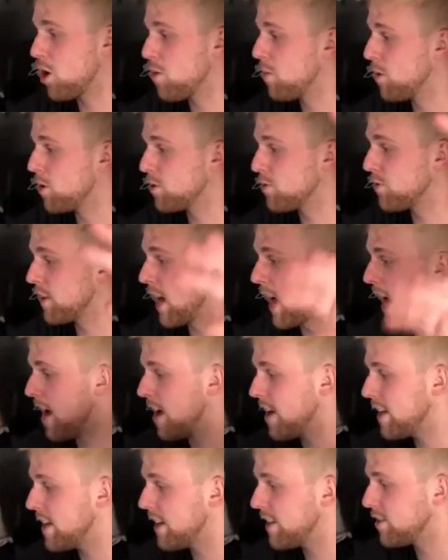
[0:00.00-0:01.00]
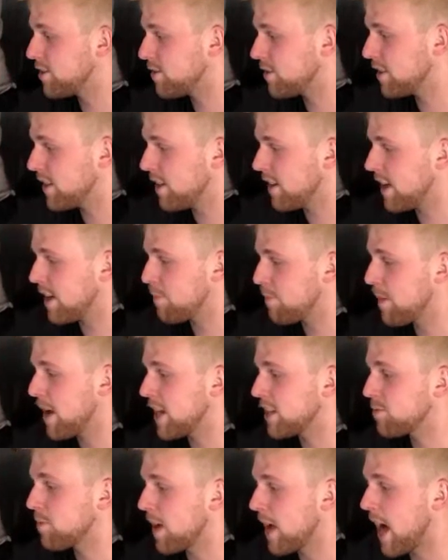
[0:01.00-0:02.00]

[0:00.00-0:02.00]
much for that. It makes my